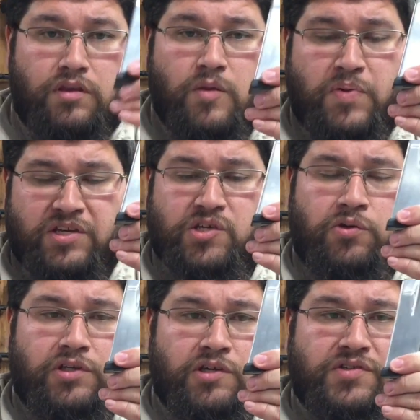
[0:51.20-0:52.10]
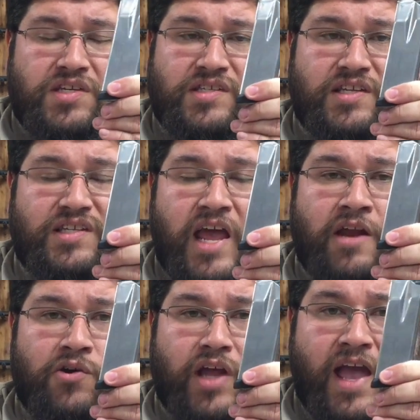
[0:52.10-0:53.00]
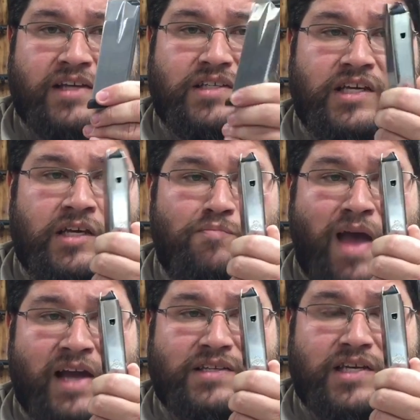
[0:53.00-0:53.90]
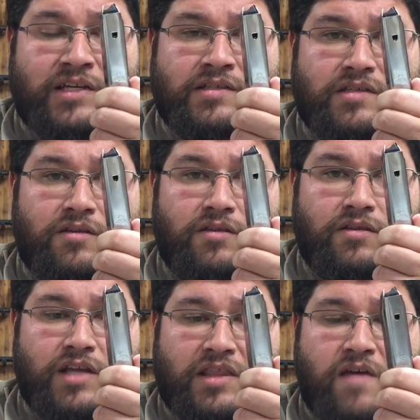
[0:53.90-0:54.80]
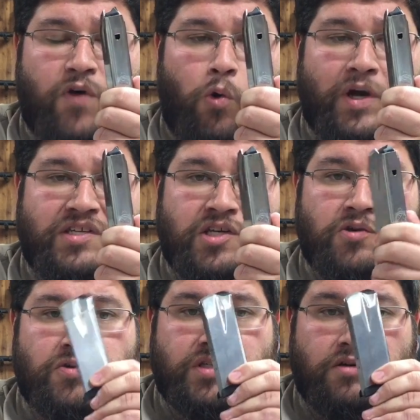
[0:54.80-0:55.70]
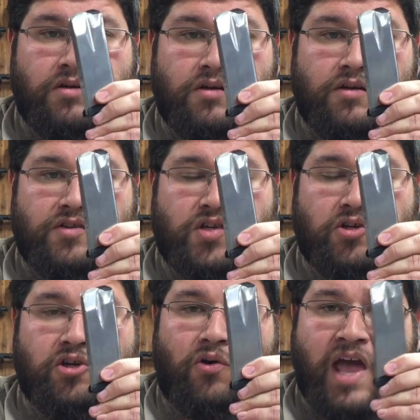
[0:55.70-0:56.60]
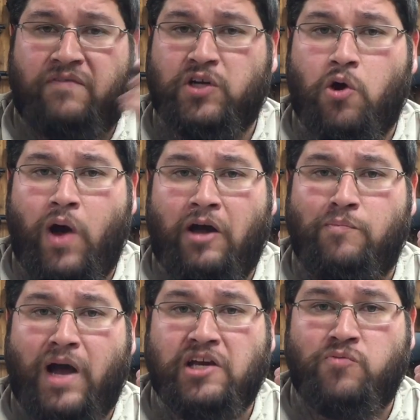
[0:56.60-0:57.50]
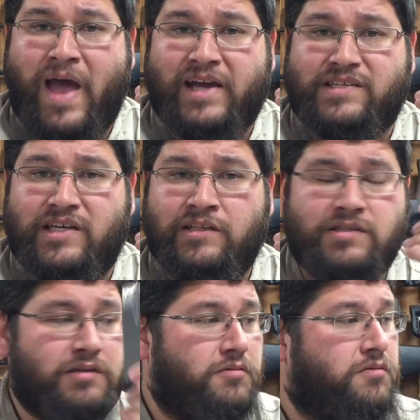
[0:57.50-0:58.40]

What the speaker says: The pistol uses the standard XD magazines that they've always used, so you don't have to go out and buy new magazines.